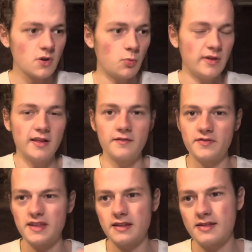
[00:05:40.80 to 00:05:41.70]
We love
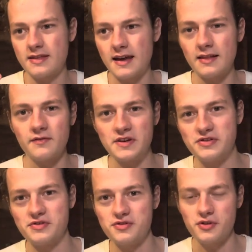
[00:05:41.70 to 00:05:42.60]

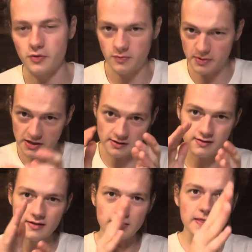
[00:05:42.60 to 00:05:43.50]
television shows because
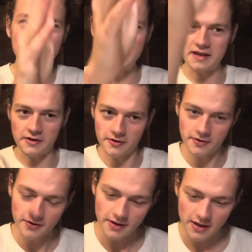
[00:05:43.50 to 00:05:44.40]
it's linear,
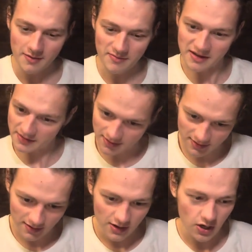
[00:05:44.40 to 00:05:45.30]

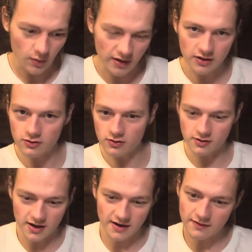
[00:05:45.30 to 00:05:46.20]
because we can just
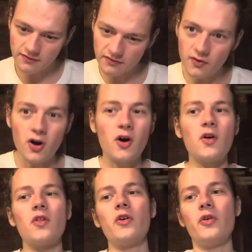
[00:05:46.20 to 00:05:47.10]
kind of
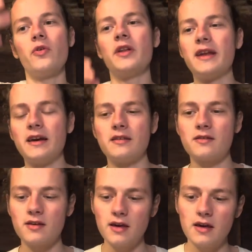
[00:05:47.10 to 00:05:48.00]
follow a
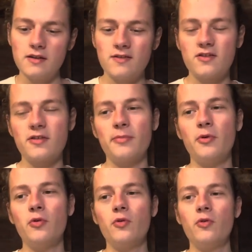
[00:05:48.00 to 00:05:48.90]
nice
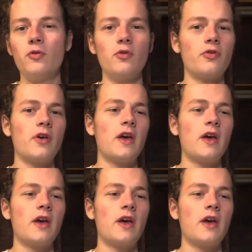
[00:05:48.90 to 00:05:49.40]
smooth